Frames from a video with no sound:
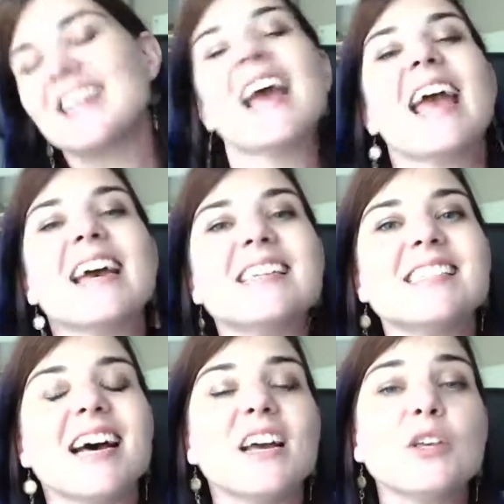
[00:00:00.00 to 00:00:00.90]

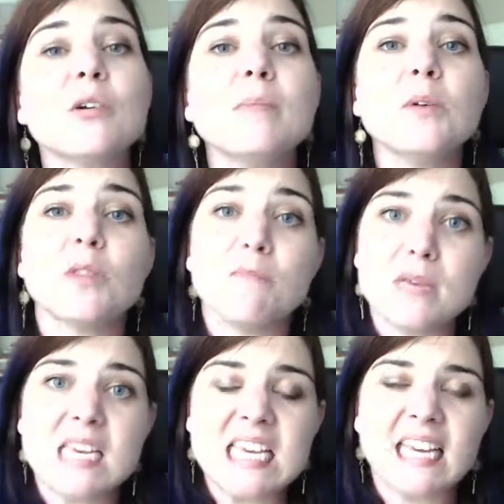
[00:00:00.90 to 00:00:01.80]
And you can meet with
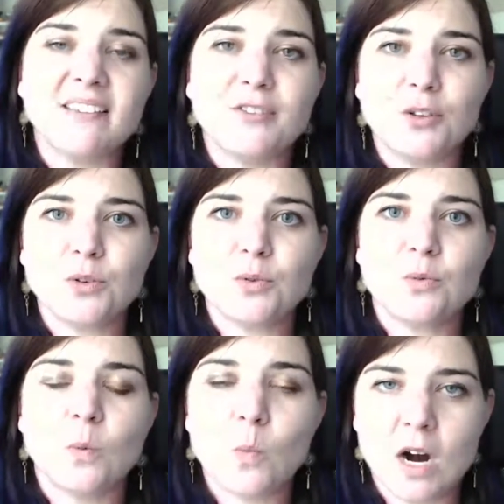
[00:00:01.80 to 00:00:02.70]
me if
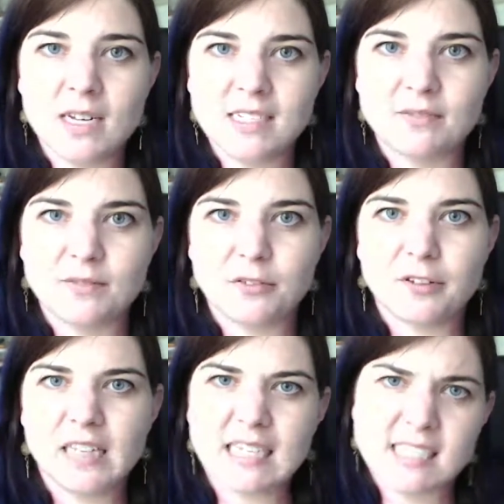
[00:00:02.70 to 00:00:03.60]
you want, if you're
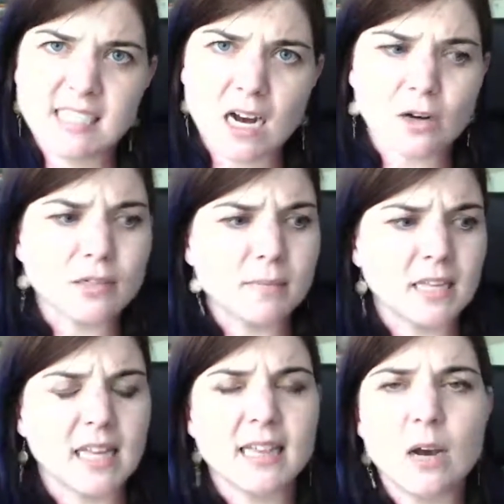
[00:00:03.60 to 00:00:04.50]
feeling stuck or
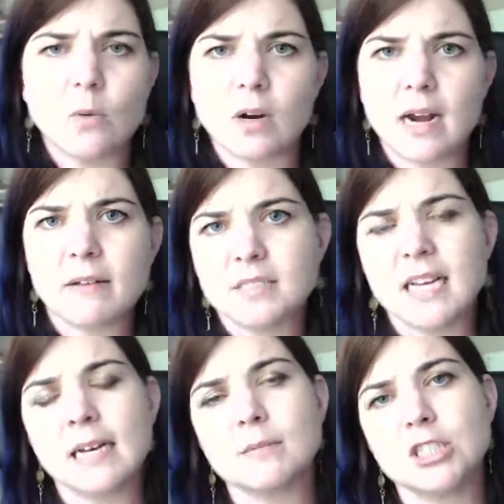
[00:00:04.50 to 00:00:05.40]
something like that. We're going to have
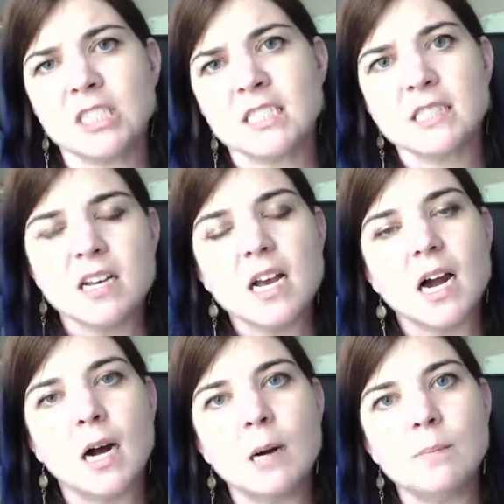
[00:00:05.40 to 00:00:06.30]
sign-up sheets
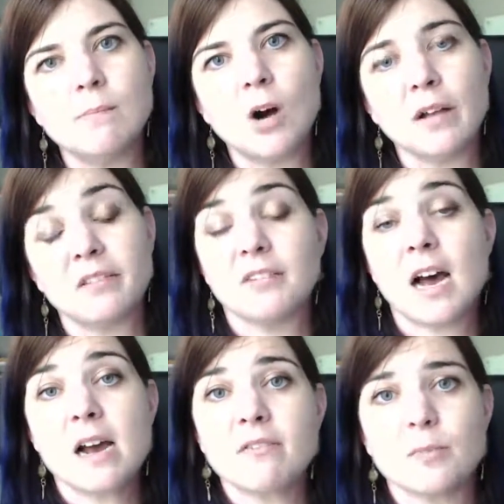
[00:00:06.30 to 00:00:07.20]
on the
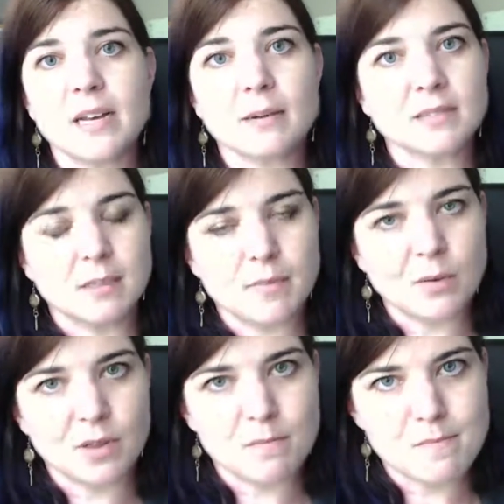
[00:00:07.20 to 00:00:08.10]
fly for being able to
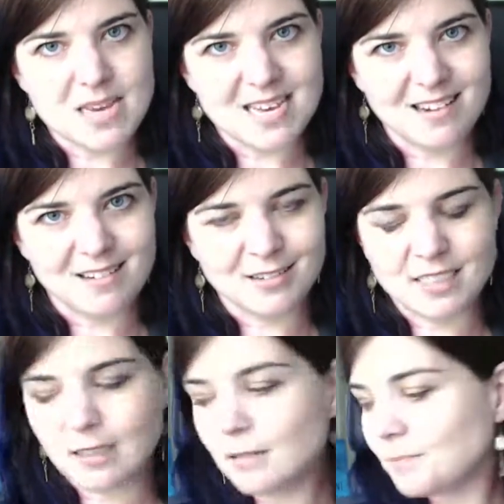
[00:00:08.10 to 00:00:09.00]
meet with me
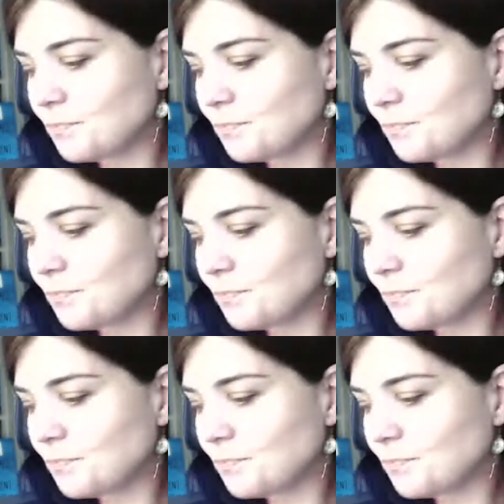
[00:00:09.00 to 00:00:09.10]
also,